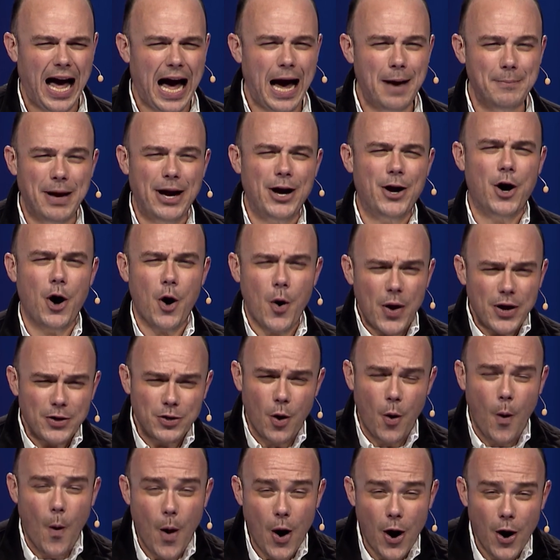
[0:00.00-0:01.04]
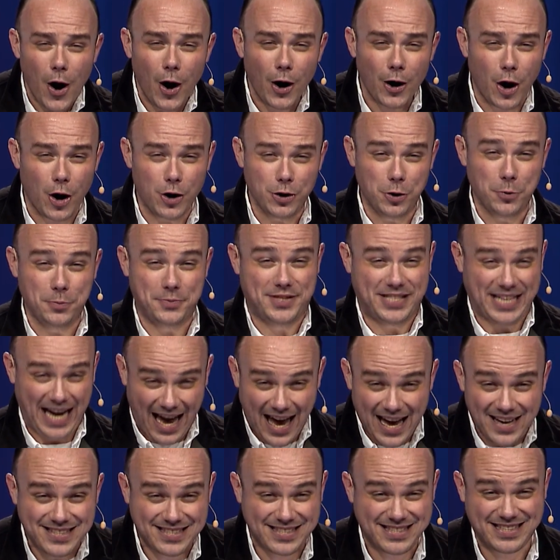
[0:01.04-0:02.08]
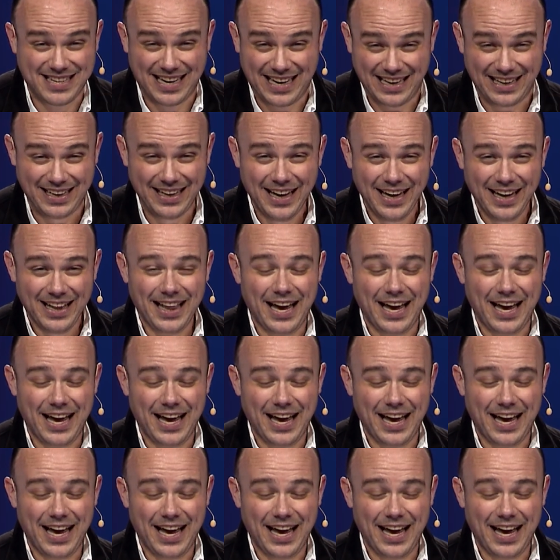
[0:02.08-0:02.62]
I'm like, who in the world are you texting?